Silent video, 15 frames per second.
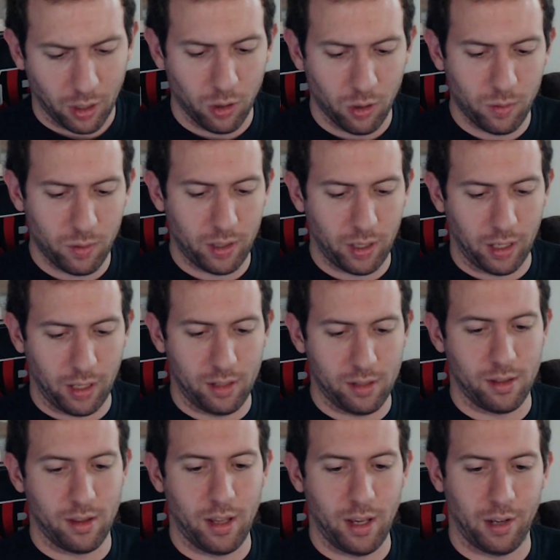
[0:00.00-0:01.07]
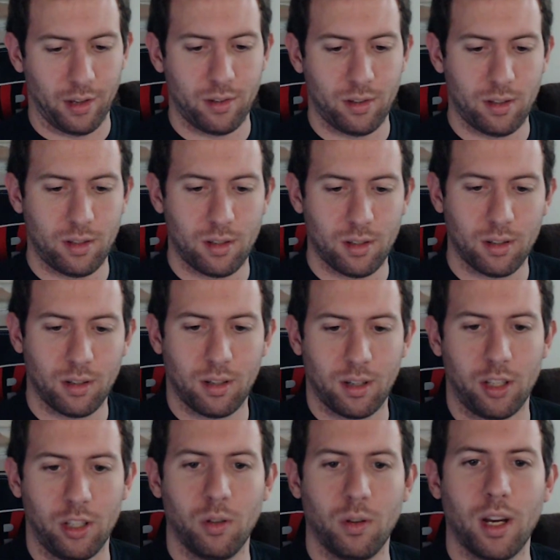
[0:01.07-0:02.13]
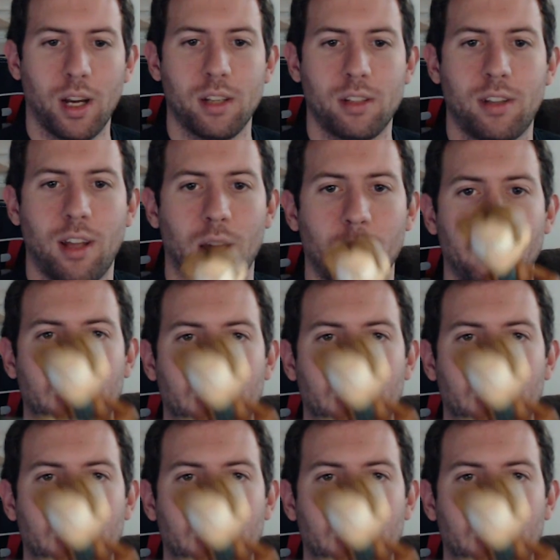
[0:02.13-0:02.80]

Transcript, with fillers: Who is this? Can you guys tell